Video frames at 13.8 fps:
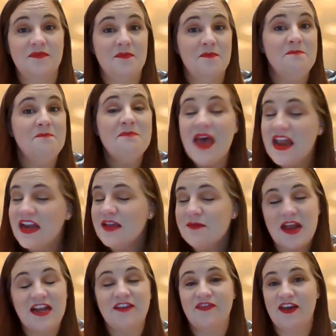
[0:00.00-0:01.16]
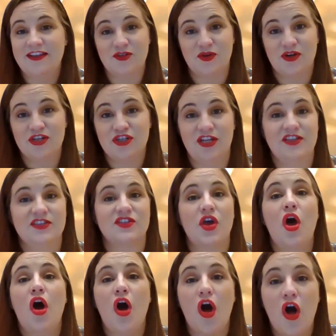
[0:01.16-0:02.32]
many faith traditions
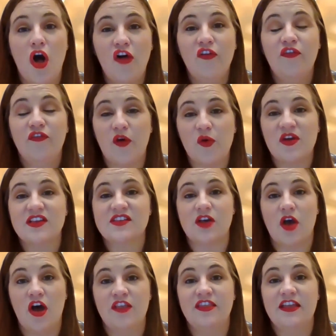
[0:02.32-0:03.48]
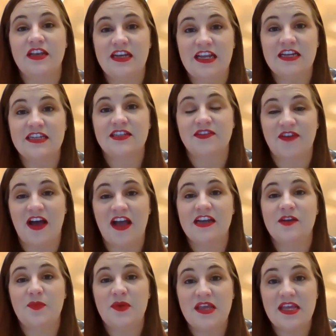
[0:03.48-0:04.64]
all focus on the need to
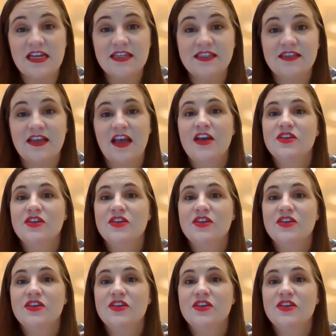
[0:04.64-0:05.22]
find peace,